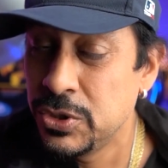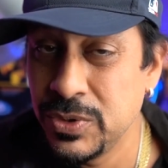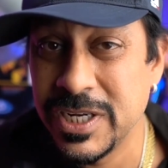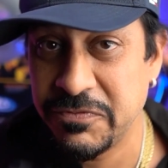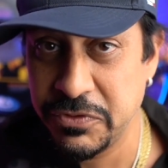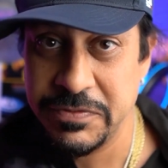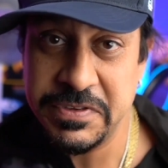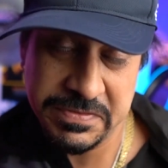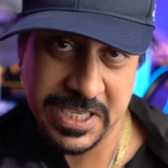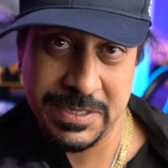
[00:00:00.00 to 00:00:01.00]
You need a free
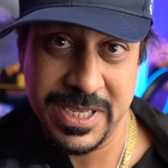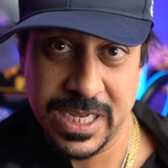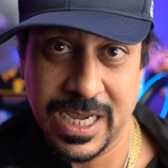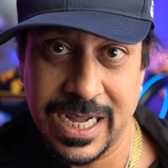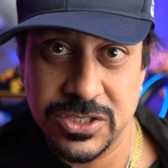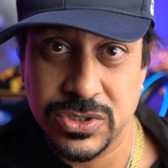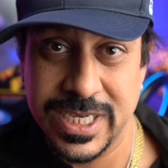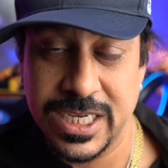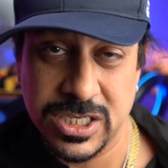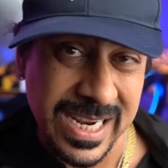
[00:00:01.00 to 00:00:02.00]
15-minute
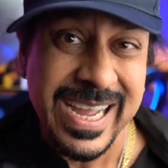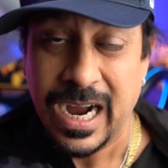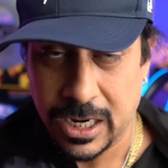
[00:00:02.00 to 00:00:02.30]
consultation?